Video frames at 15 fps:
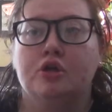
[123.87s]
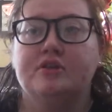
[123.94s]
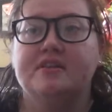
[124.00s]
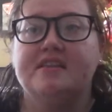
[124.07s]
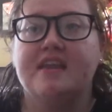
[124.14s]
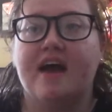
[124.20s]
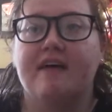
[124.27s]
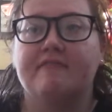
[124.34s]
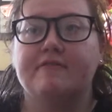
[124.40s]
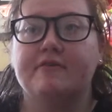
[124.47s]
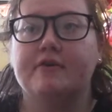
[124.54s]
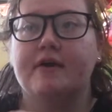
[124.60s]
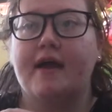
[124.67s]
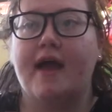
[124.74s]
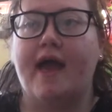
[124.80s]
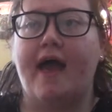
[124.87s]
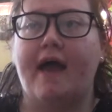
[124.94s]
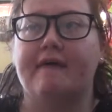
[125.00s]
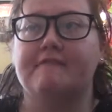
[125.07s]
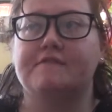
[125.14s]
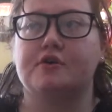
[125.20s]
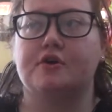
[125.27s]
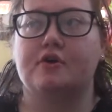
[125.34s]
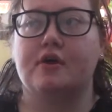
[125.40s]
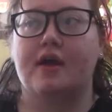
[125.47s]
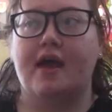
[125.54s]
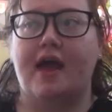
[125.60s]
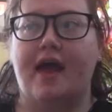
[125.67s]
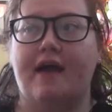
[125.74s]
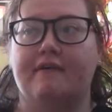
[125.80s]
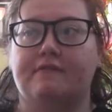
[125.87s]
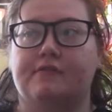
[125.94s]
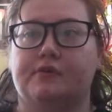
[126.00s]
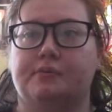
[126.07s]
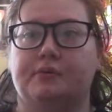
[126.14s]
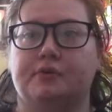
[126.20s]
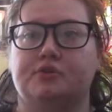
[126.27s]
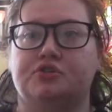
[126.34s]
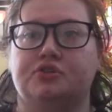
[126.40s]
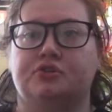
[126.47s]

Never, ever, ever put